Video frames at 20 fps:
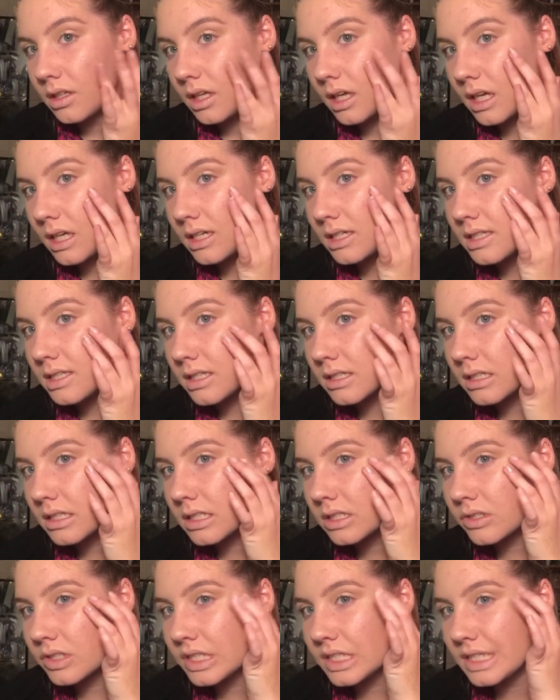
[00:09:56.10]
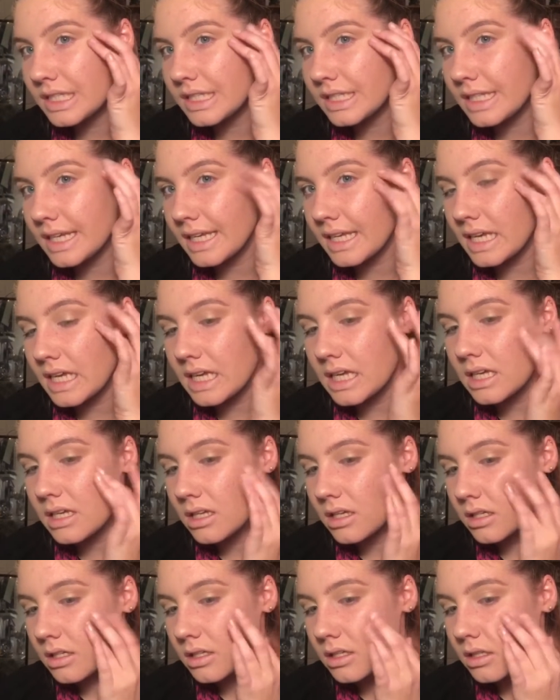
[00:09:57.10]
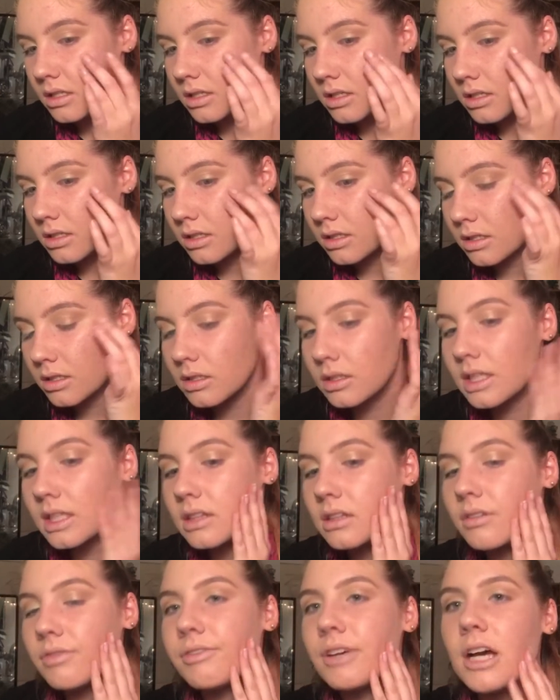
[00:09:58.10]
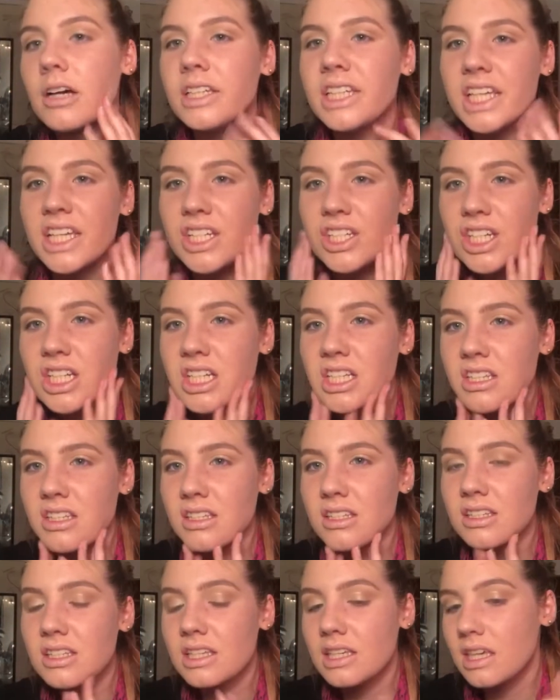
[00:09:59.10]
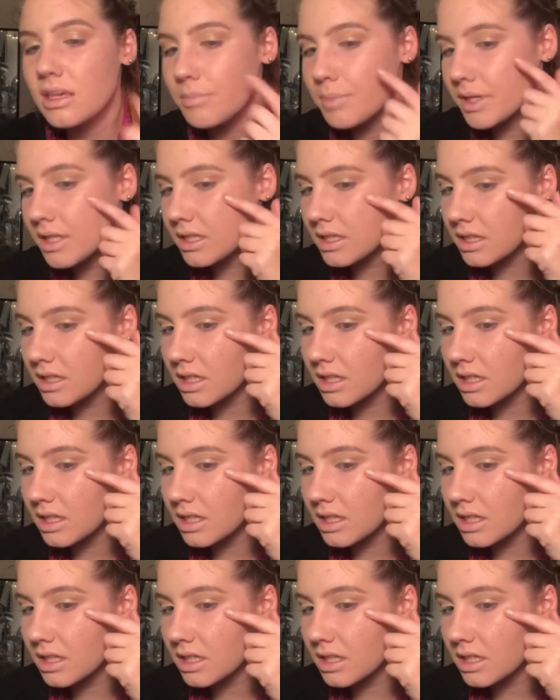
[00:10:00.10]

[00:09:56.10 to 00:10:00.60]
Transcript: And it's a little sticky. Like the foundation isn't sticky, but